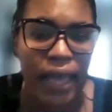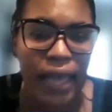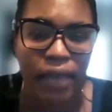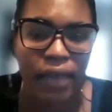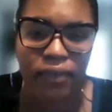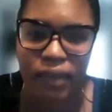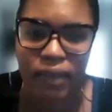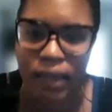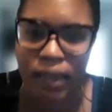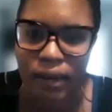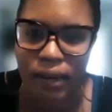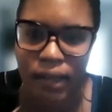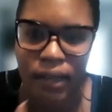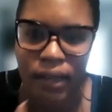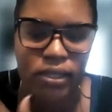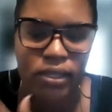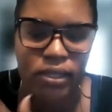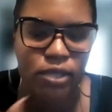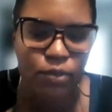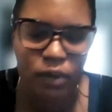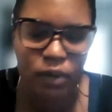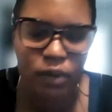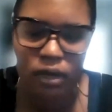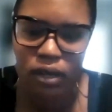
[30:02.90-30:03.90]
have any
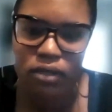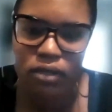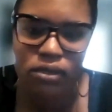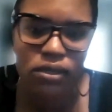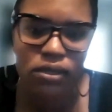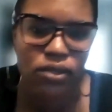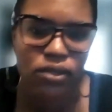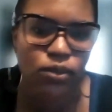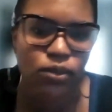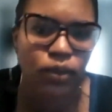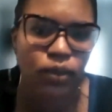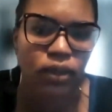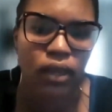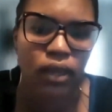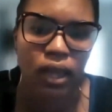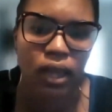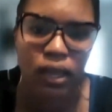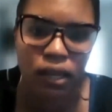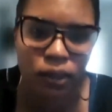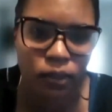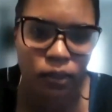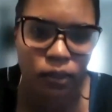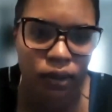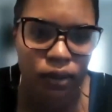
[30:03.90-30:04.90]
experiences with
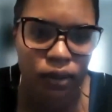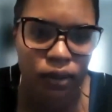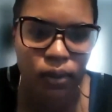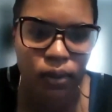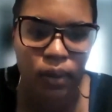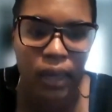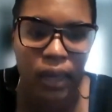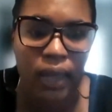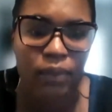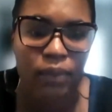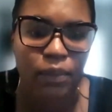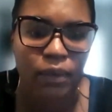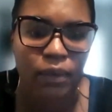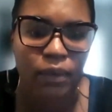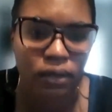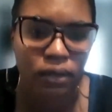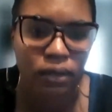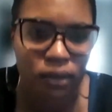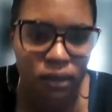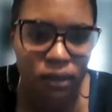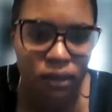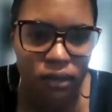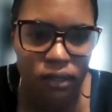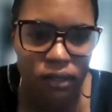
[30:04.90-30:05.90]
anyone who had been
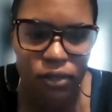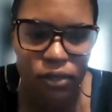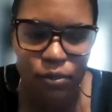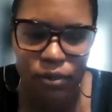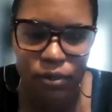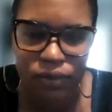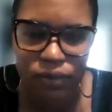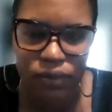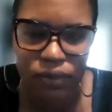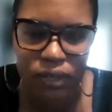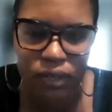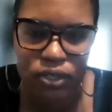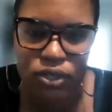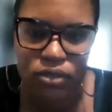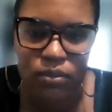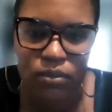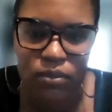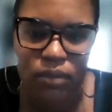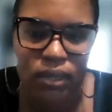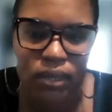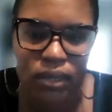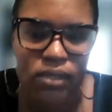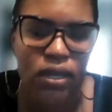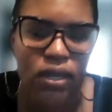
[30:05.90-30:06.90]
in the legal profession
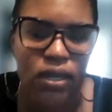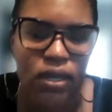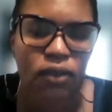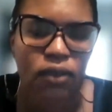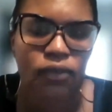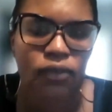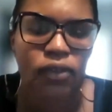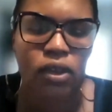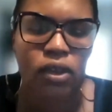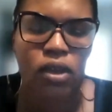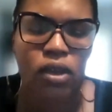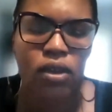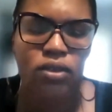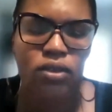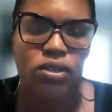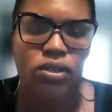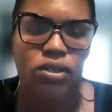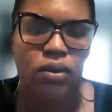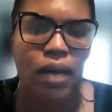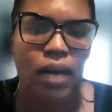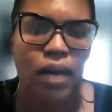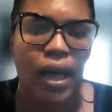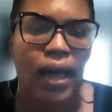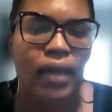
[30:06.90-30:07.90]
myself,
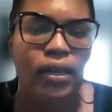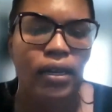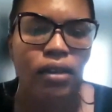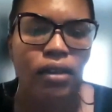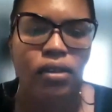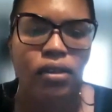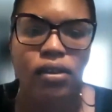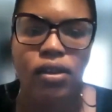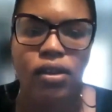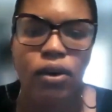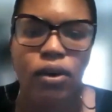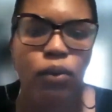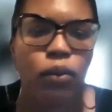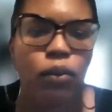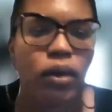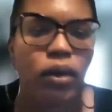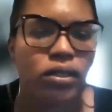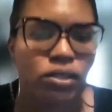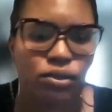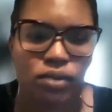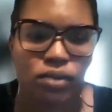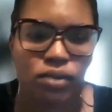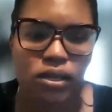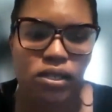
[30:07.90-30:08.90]
so I didn't know
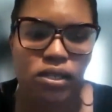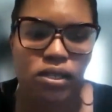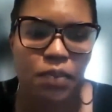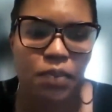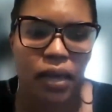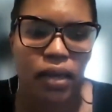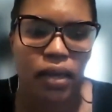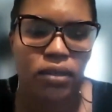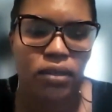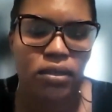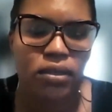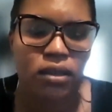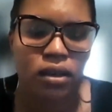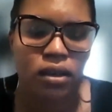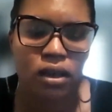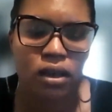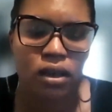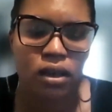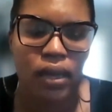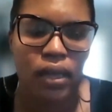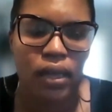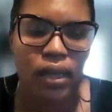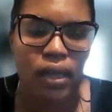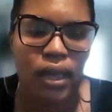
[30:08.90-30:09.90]
what to expect.
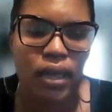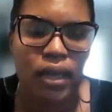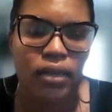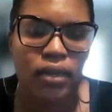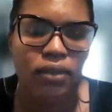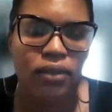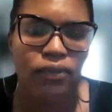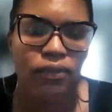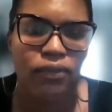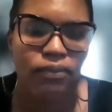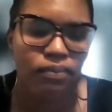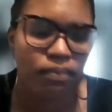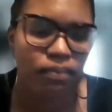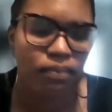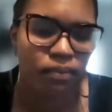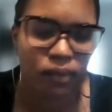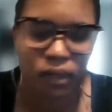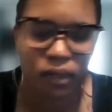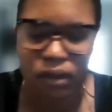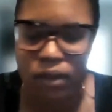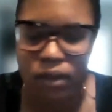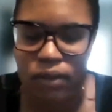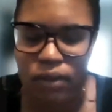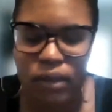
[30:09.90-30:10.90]
And it kind of,
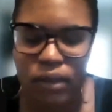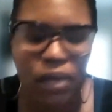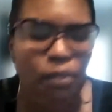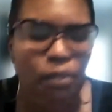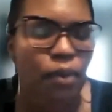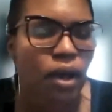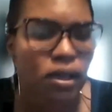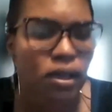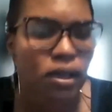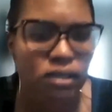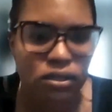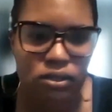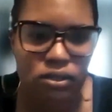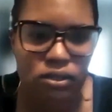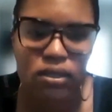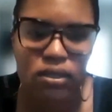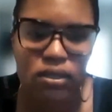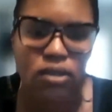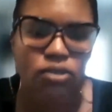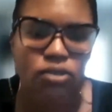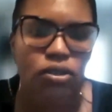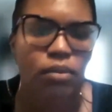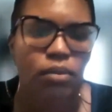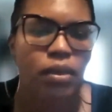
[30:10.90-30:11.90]
the imposter
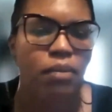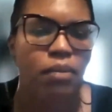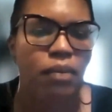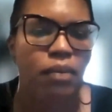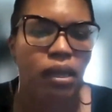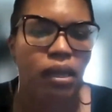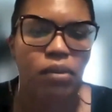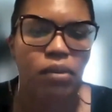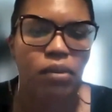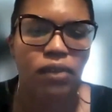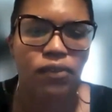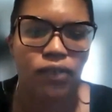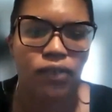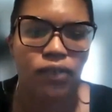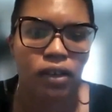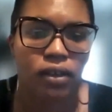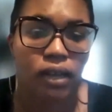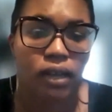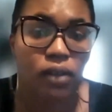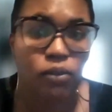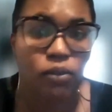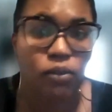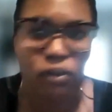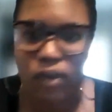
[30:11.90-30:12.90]
syndrome, it made me feel
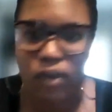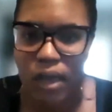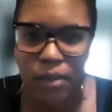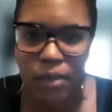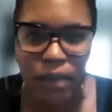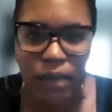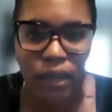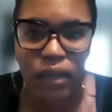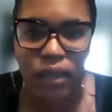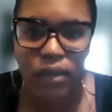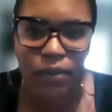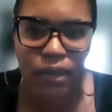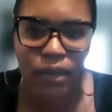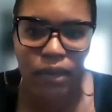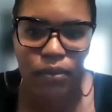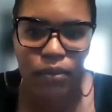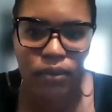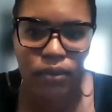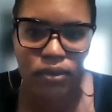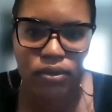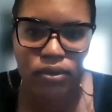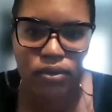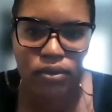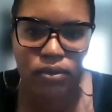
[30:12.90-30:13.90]
like, well, am I going to be
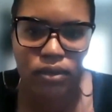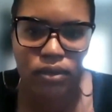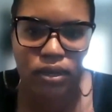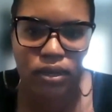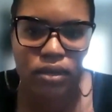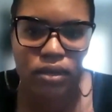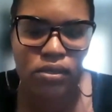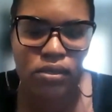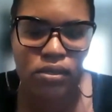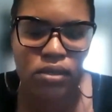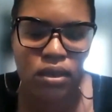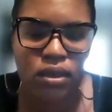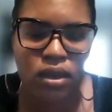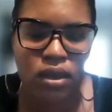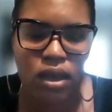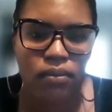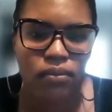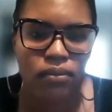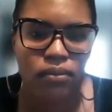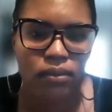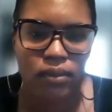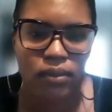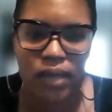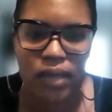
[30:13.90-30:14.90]
able to do this?
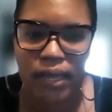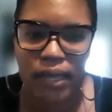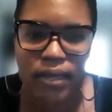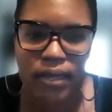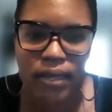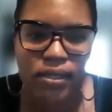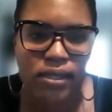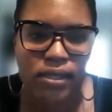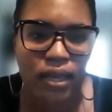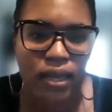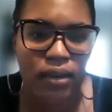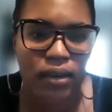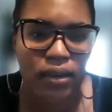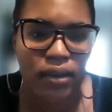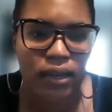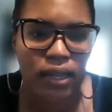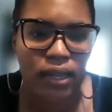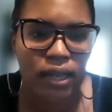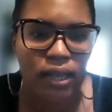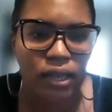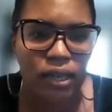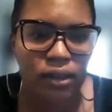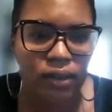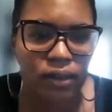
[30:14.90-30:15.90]
Like I said,
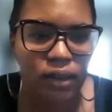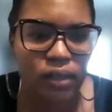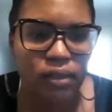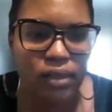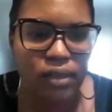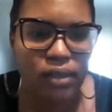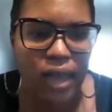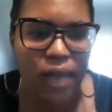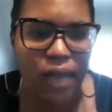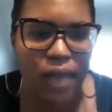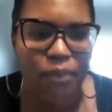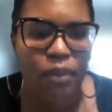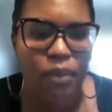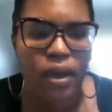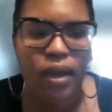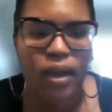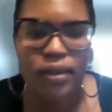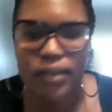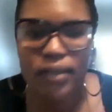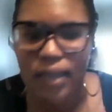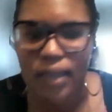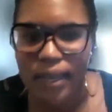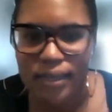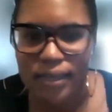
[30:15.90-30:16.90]
hearing that
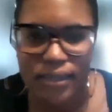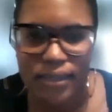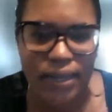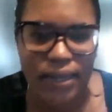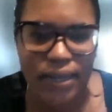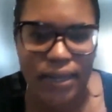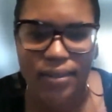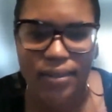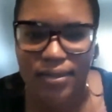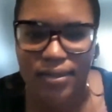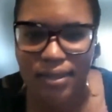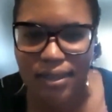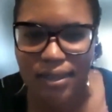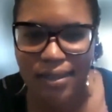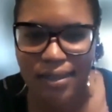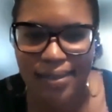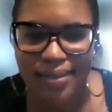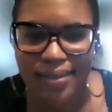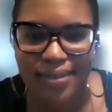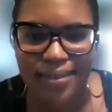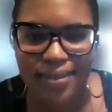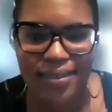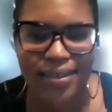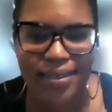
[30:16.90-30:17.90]
podcast that I
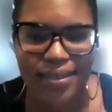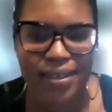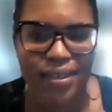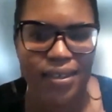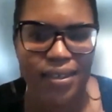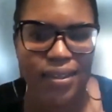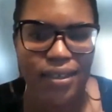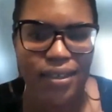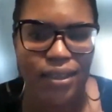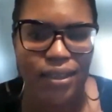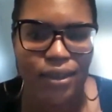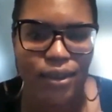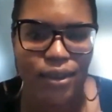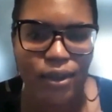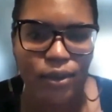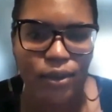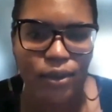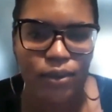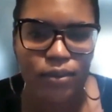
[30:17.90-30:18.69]
did, in